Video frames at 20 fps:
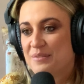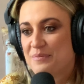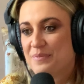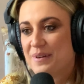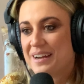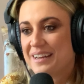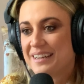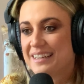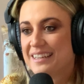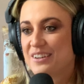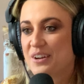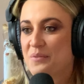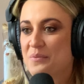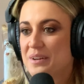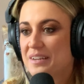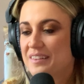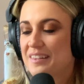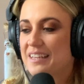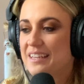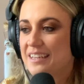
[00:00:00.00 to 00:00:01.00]
But it got
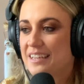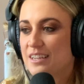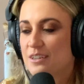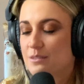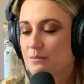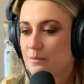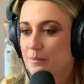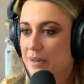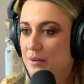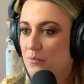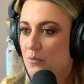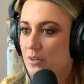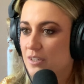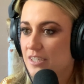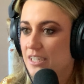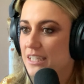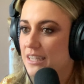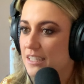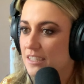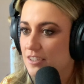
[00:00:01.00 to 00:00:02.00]
me thinking because we've been
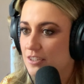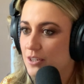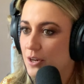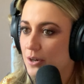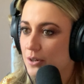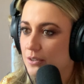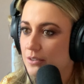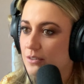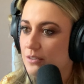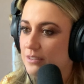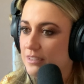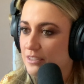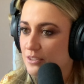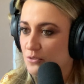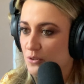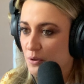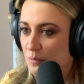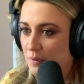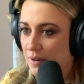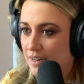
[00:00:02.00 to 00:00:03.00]
watching this show called The
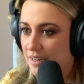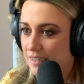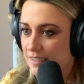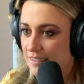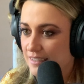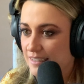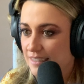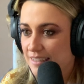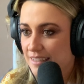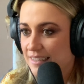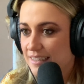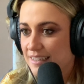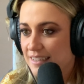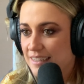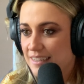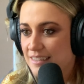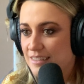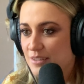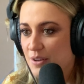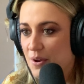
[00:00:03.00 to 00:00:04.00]
Dropout.
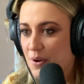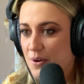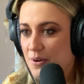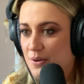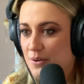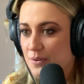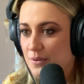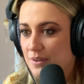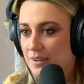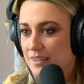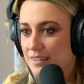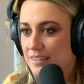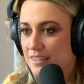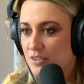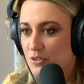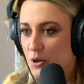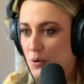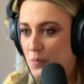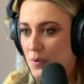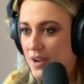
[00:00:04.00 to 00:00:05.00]
So The
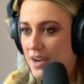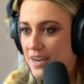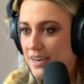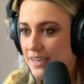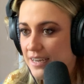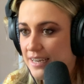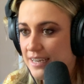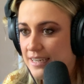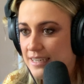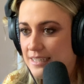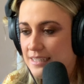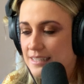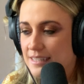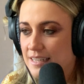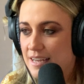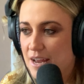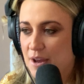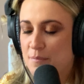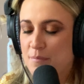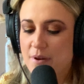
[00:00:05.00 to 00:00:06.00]
Dropout is
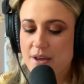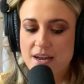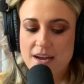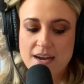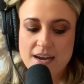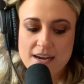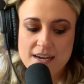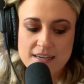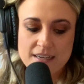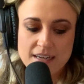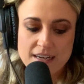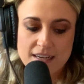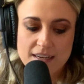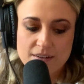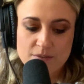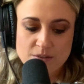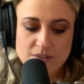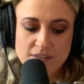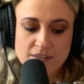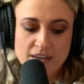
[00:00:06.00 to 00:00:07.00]
about,
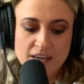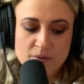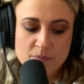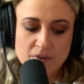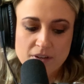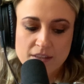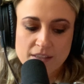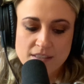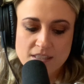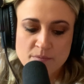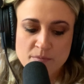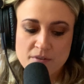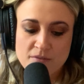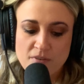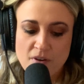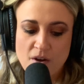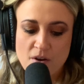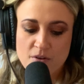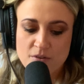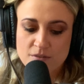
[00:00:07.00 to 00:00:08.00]
what's her name, Elizabeth
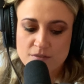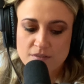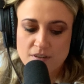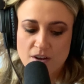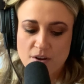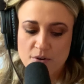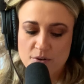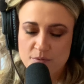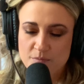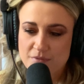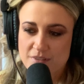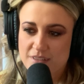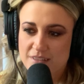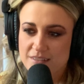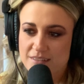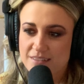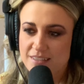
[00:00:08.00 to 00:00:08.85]
Hol- Holmes?